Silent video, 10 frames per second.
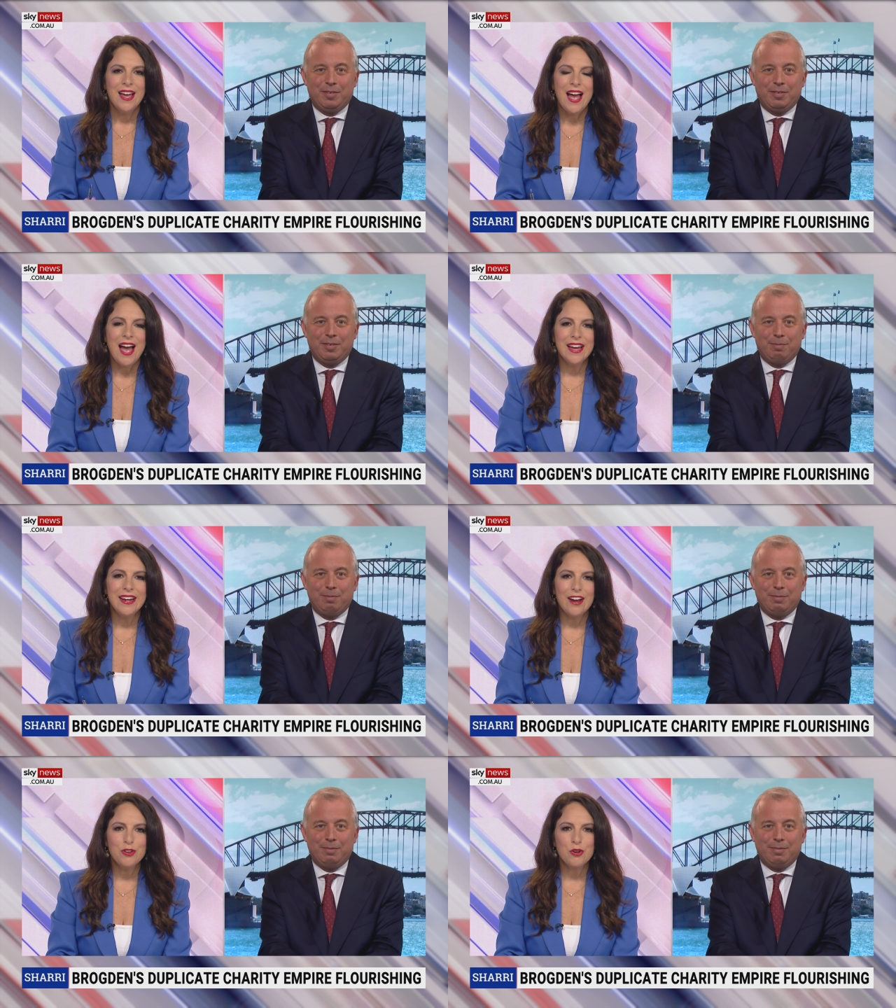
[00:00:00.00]
Speaker 1: Uh,
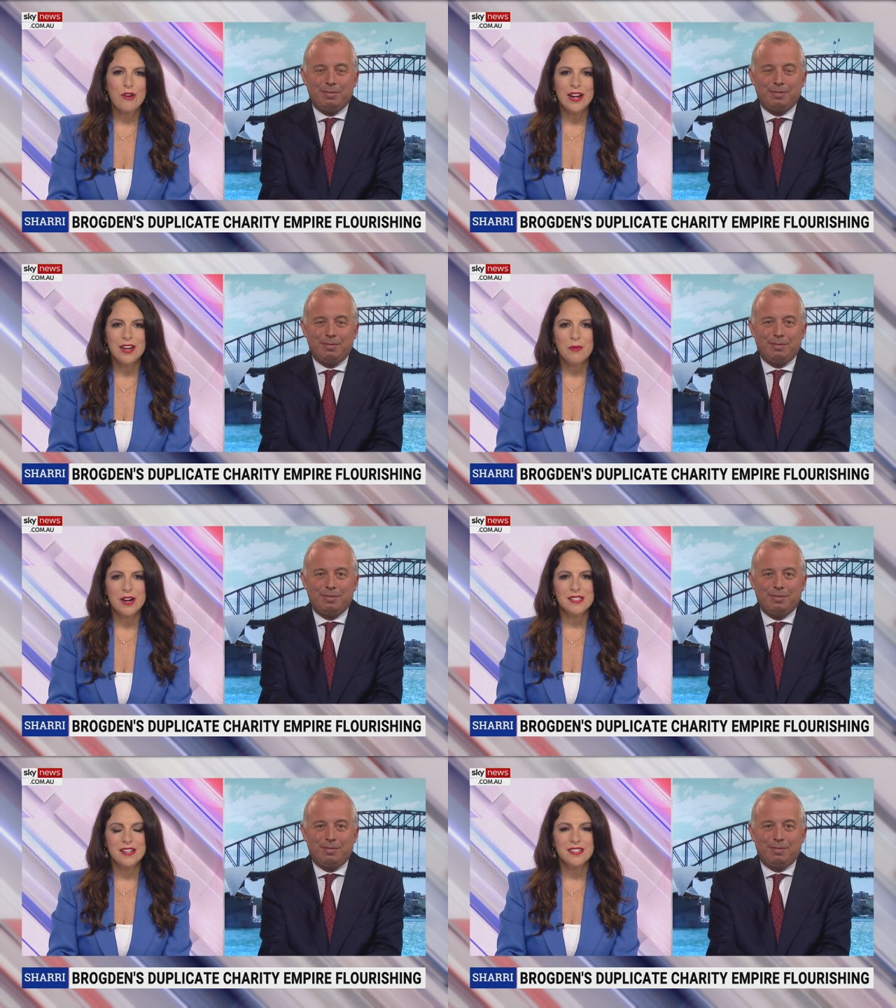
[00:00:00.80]
now, Ukrainian
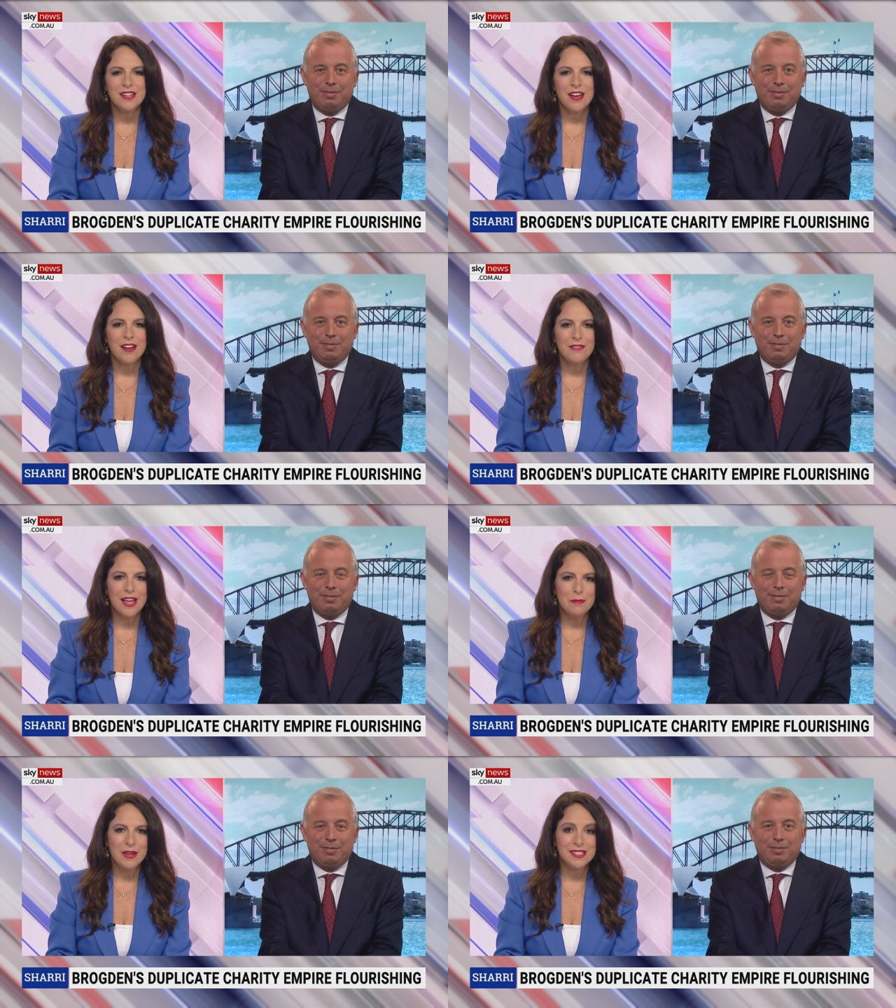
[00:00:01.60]
President uh,
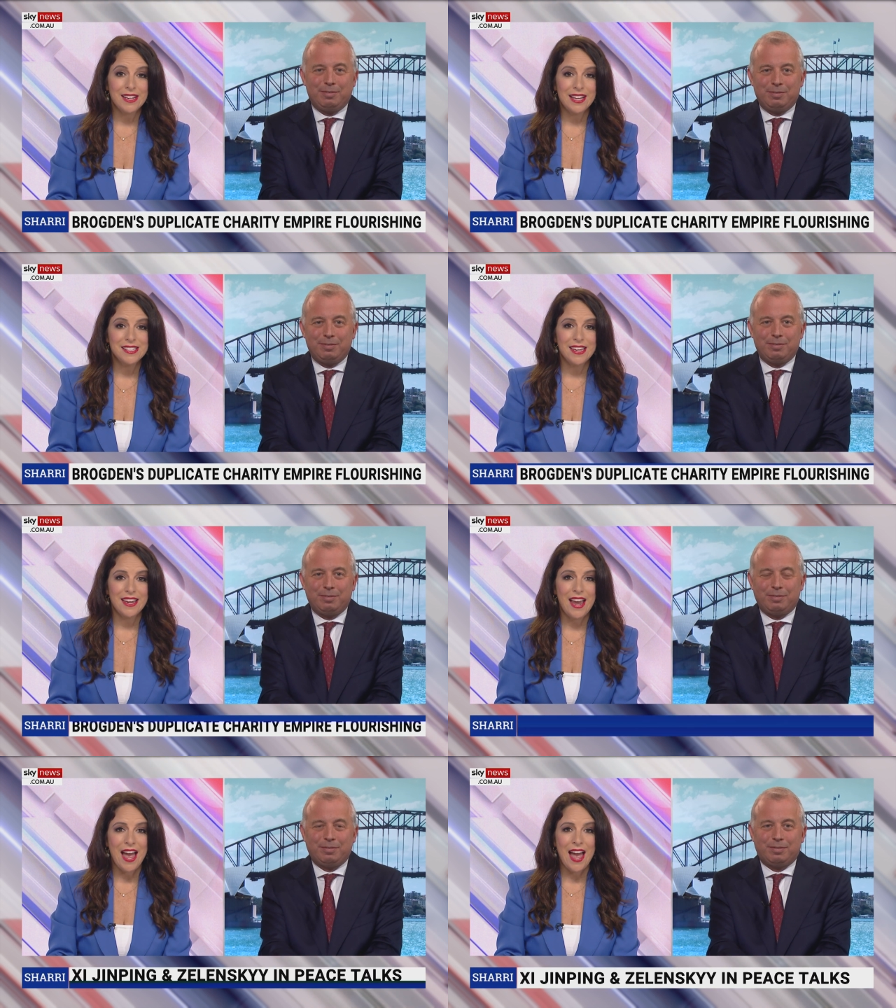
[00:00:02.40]
Vladimir
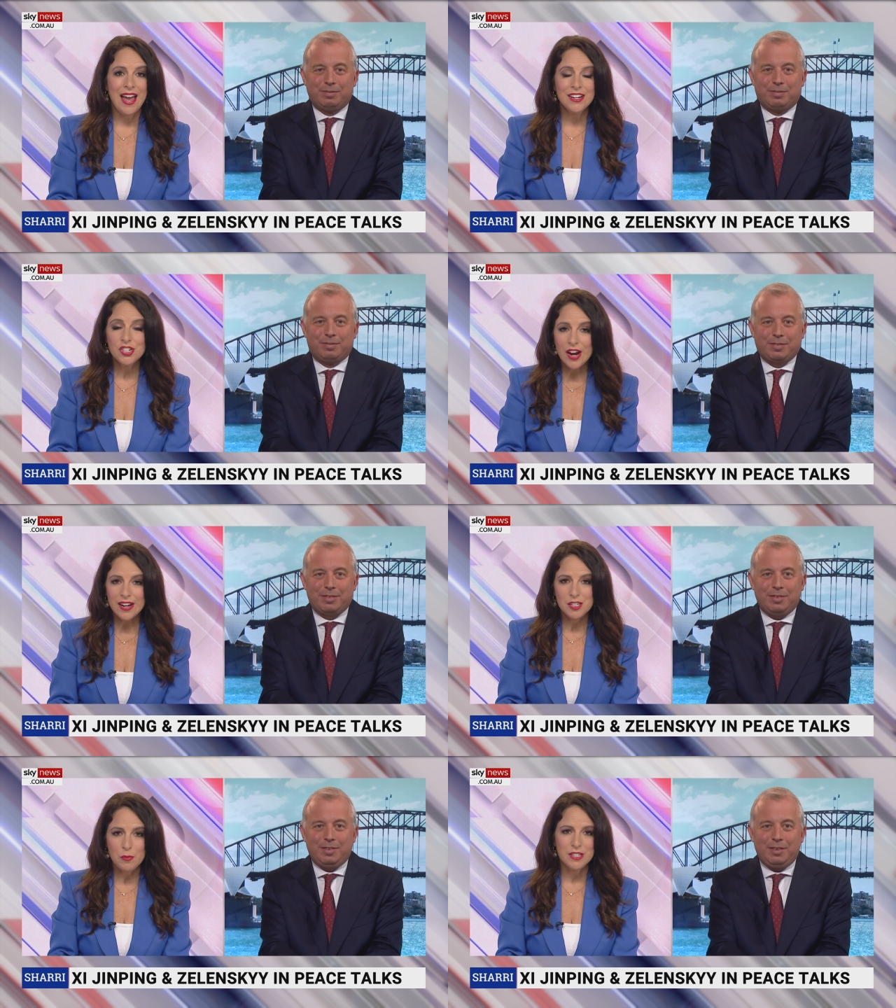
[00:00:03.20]
Zelensky and
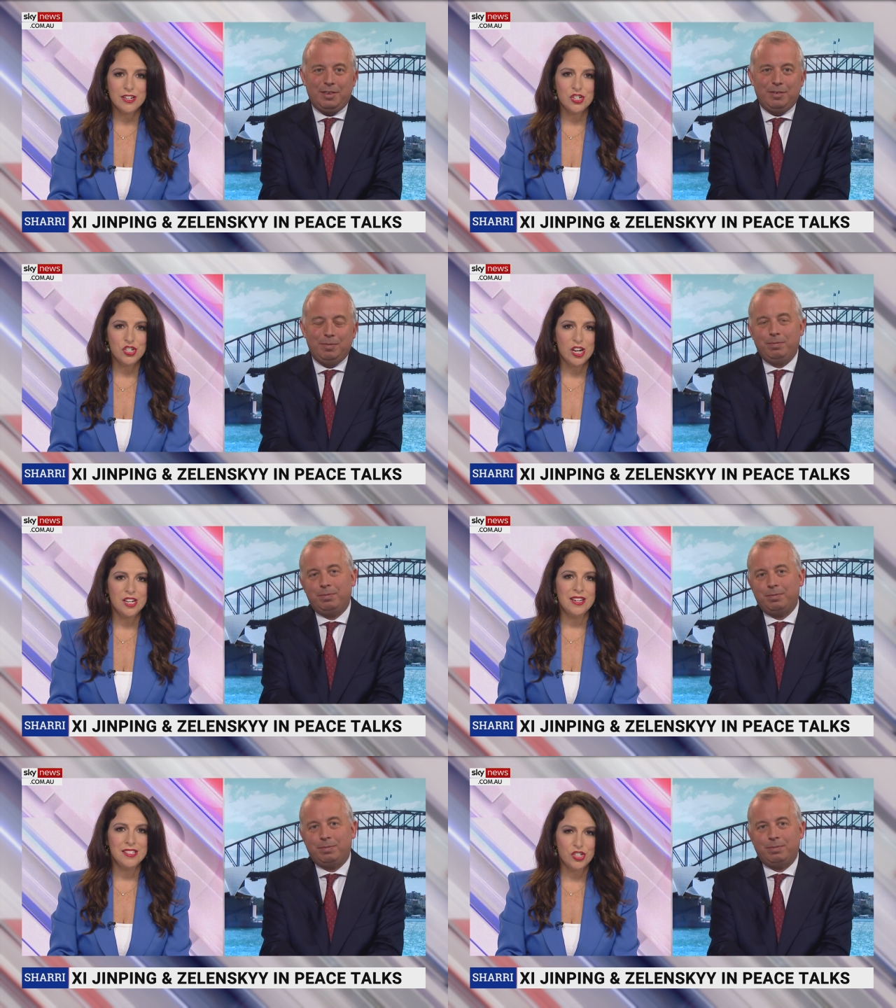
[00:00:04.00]
Chinese President
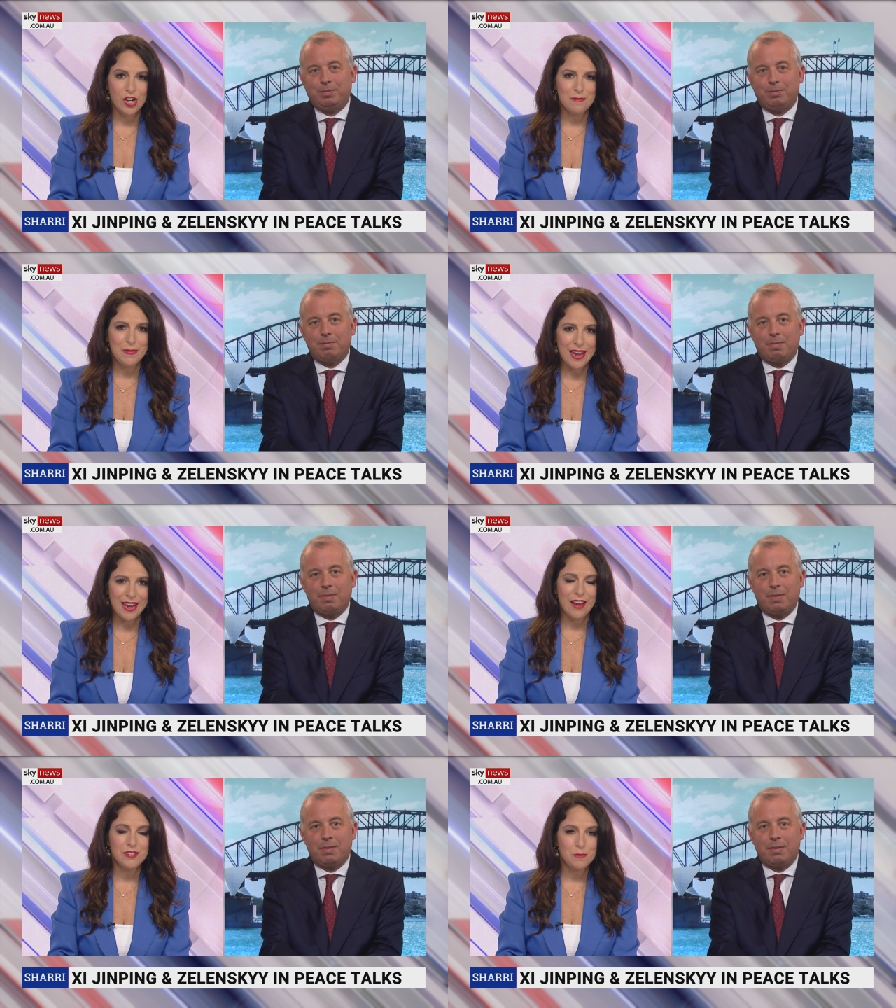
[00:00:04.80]
Xi
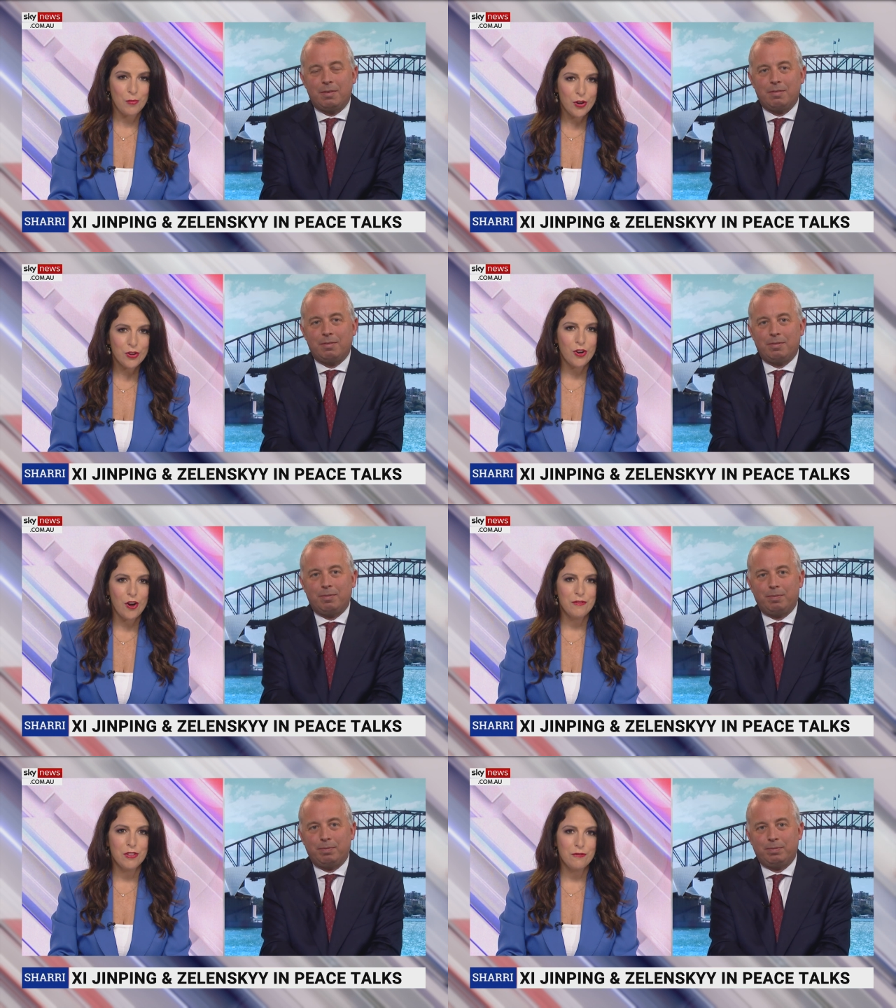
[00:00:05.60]
Jinping have spoken
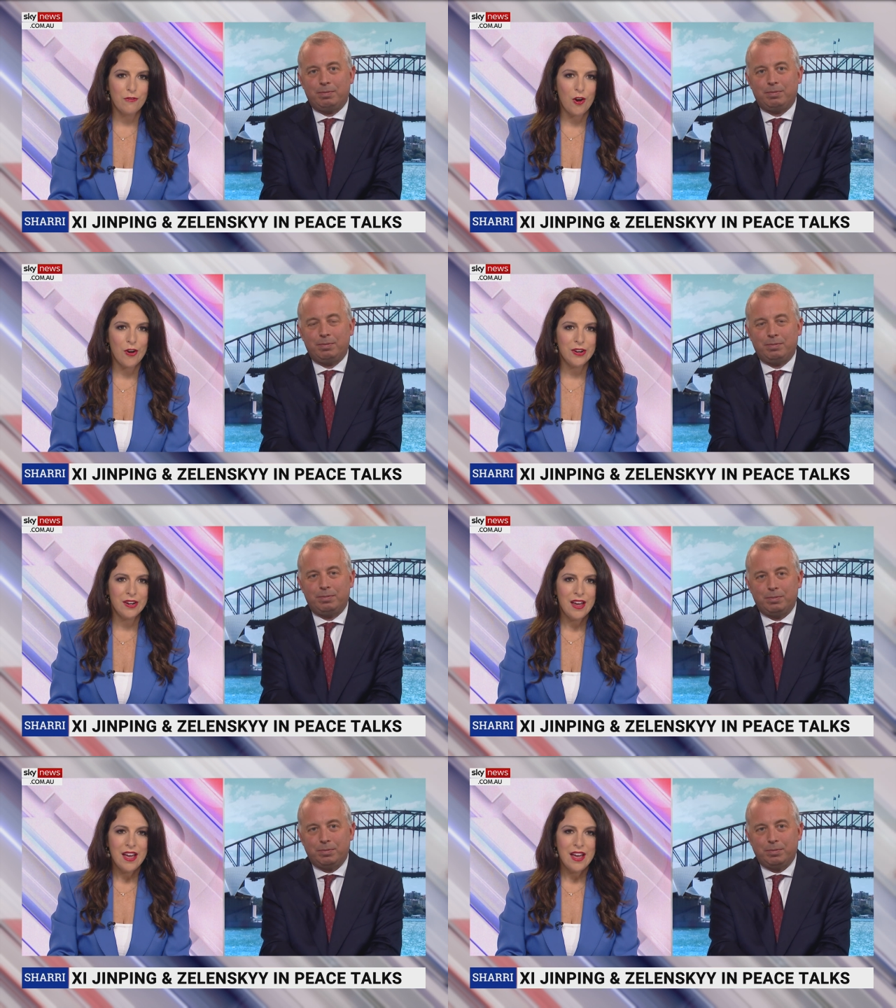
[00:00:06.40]
over the phone.